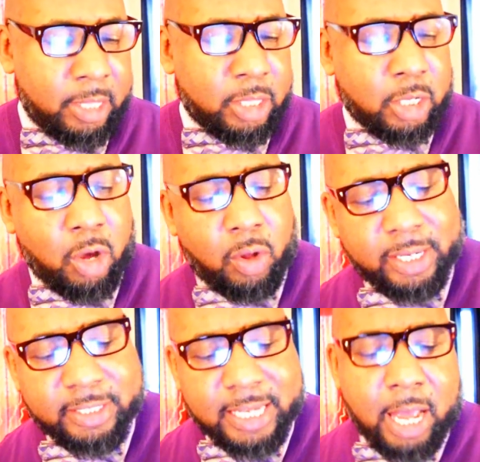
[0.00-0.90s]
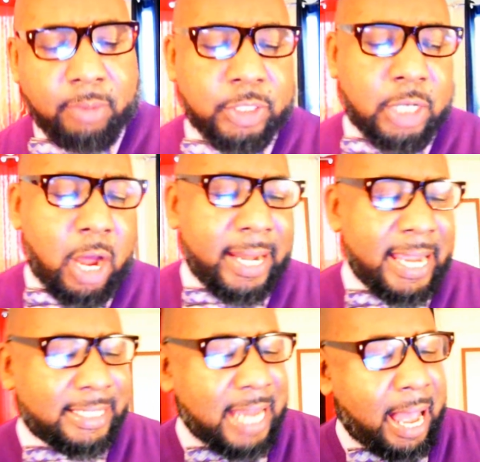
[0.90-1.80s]
The goal is to help start
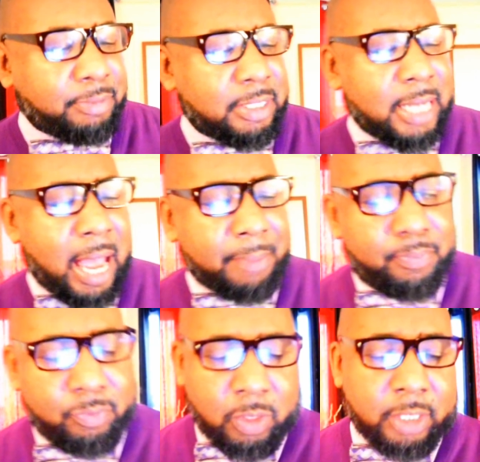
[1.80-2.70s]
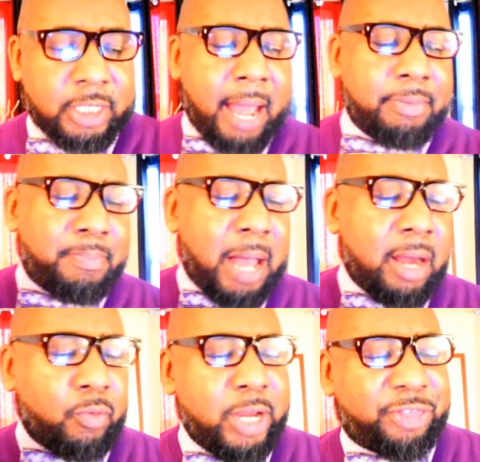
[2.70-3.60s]
a top-to-bottom
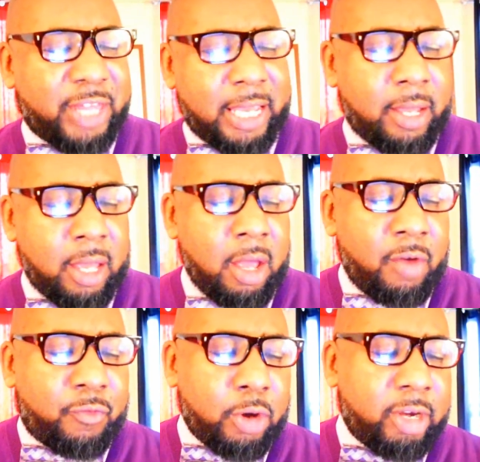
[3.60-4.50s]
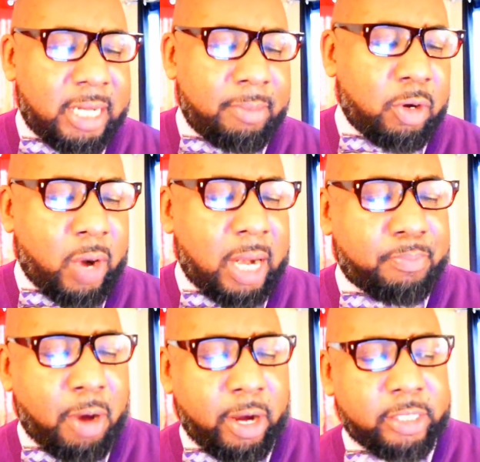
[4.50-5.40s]
rethink for the
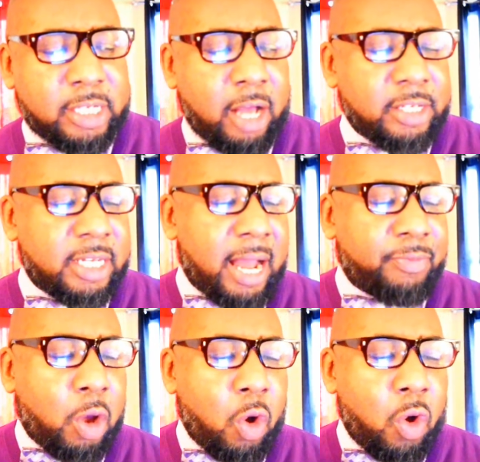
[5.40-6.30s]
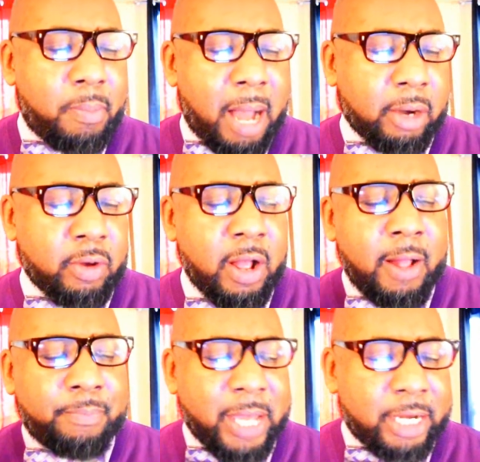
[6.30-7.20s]
Democratic Party, tossing out the old model
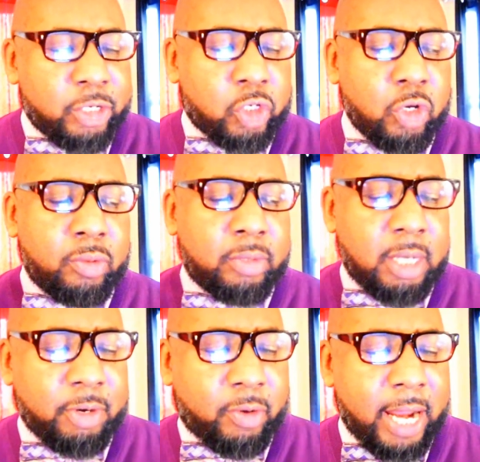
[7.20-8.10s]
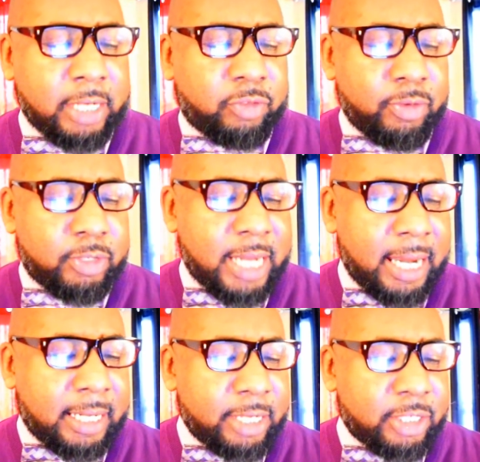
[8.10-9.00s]
that assumed Democrats from
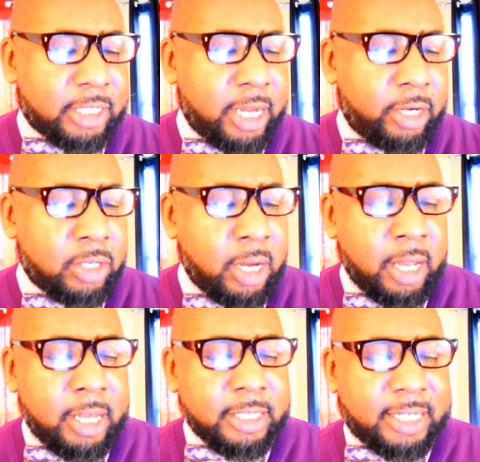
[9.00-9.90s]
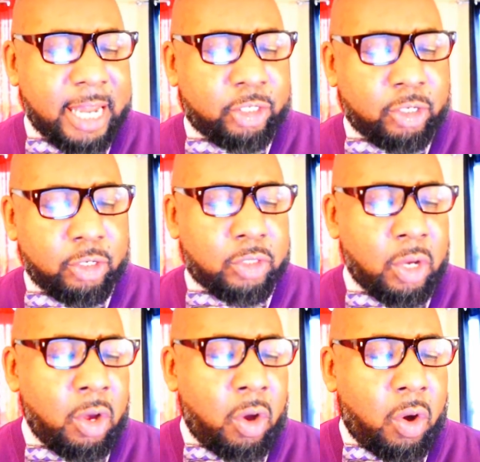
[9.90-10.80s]
state
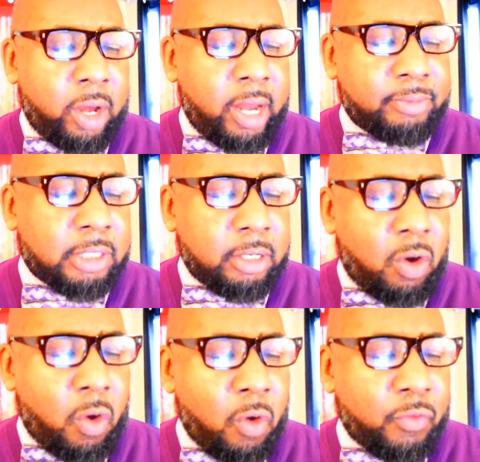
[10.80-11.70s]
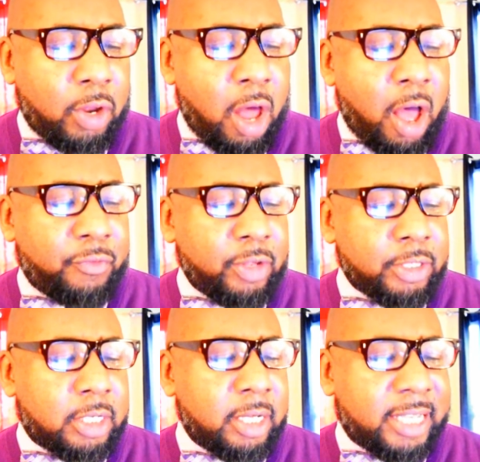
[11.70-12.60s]
legislatures on up to the Oval
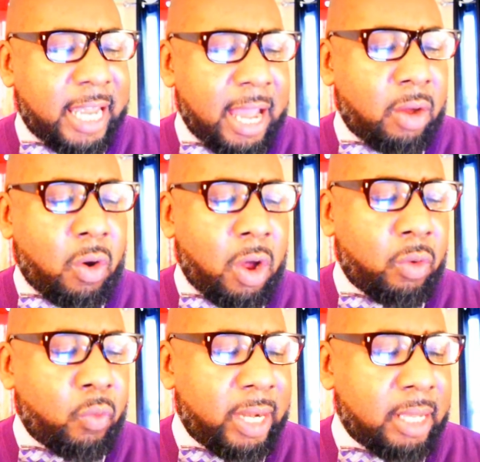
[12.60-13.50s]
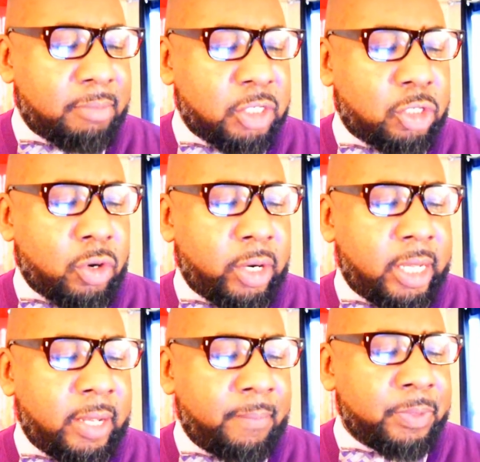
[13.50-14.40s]
Office could count on winning
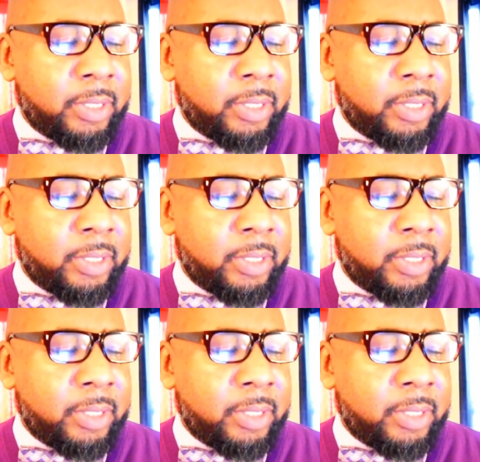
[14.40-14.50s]
majorities.